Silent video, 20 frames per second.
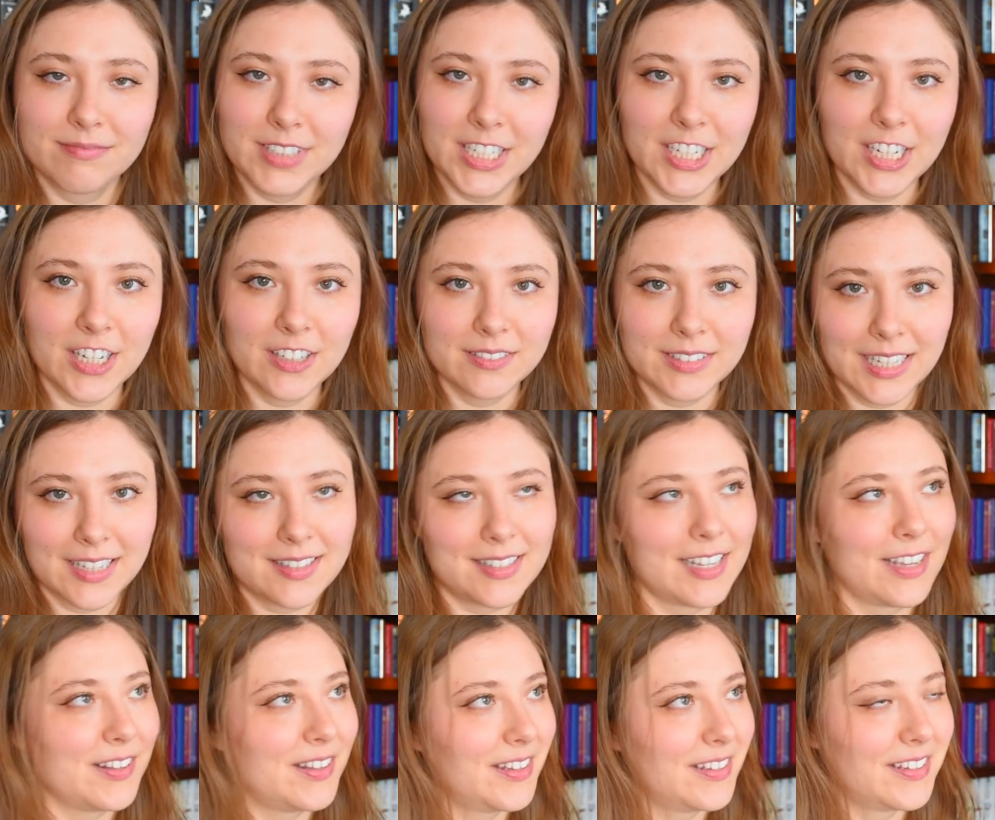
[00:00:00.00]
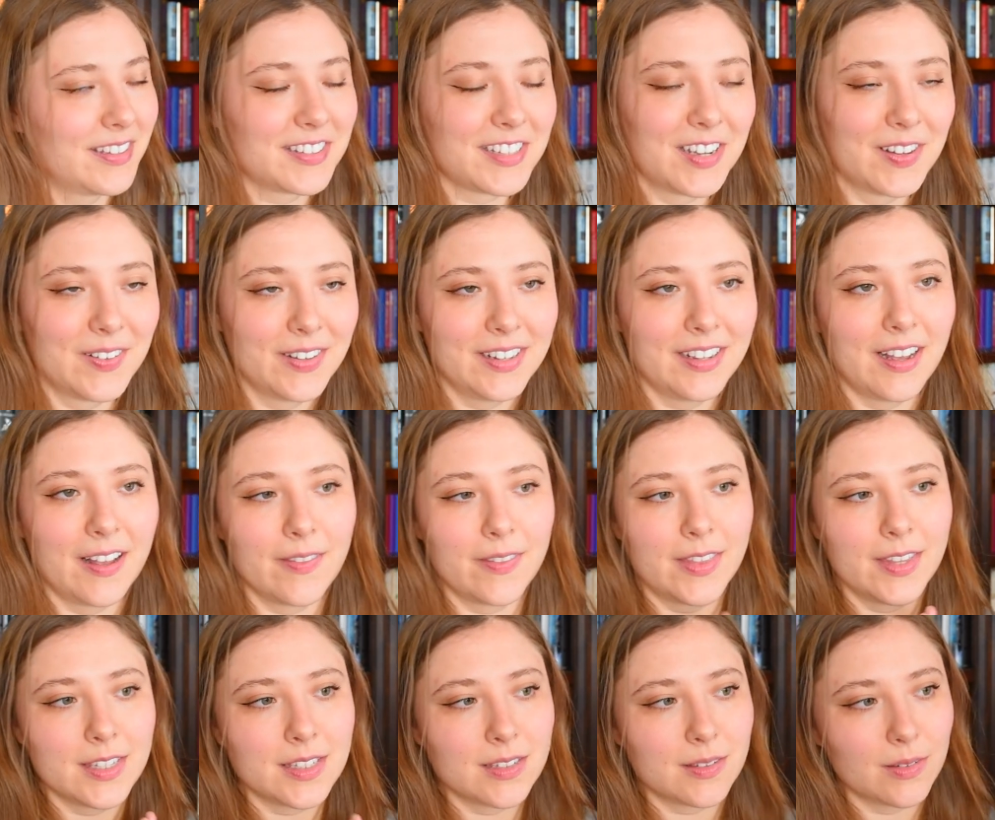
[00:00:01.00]
You know, that's how this is going.
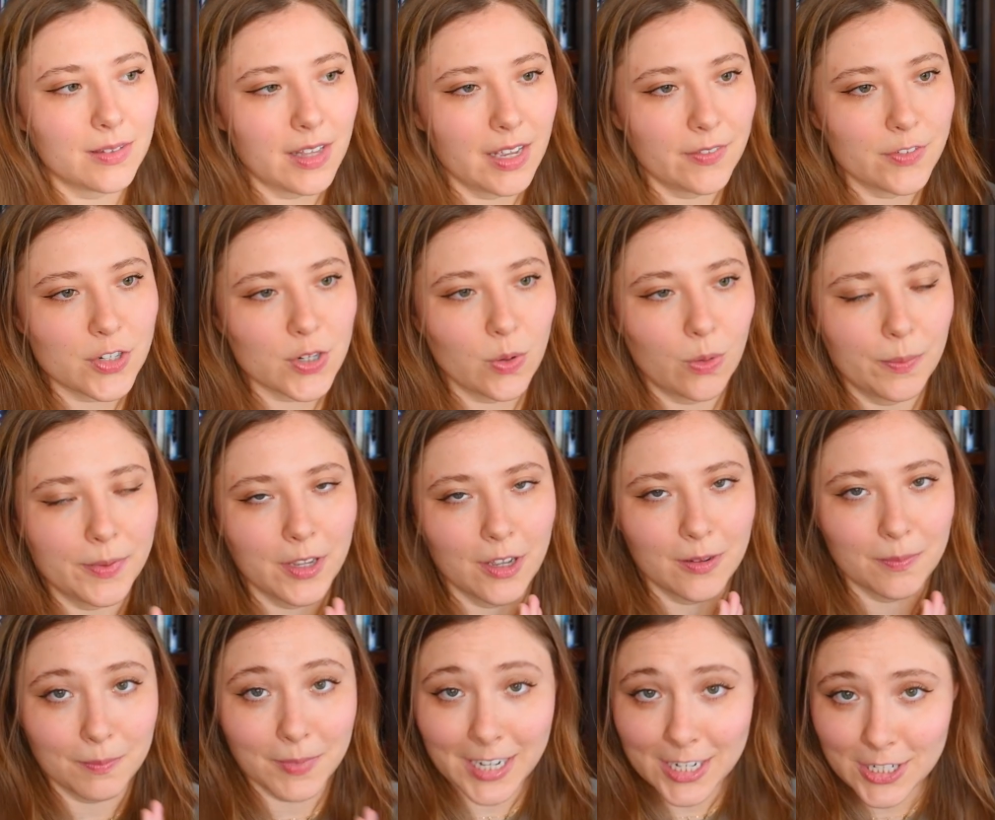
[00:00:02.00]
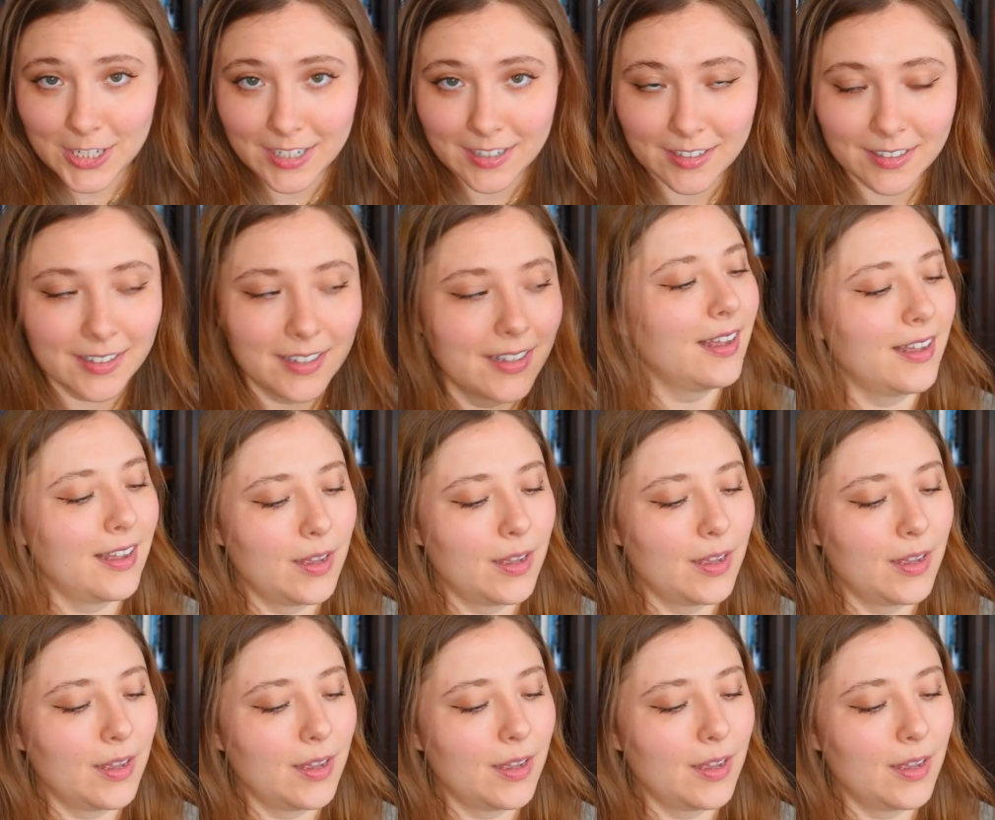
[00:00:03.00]
This live show will be on my channel.